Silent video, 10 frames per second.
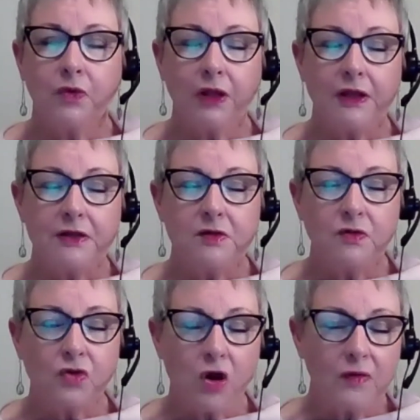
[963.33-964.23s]
really
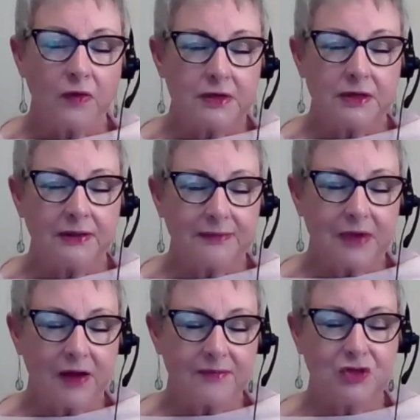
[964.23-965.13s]

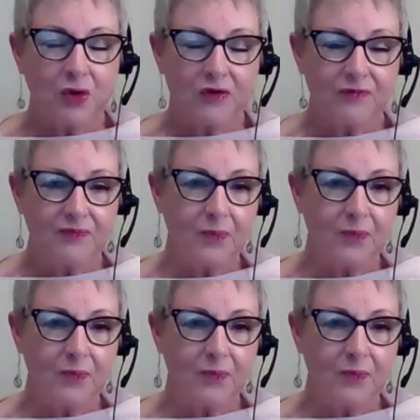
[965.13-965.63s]
sort of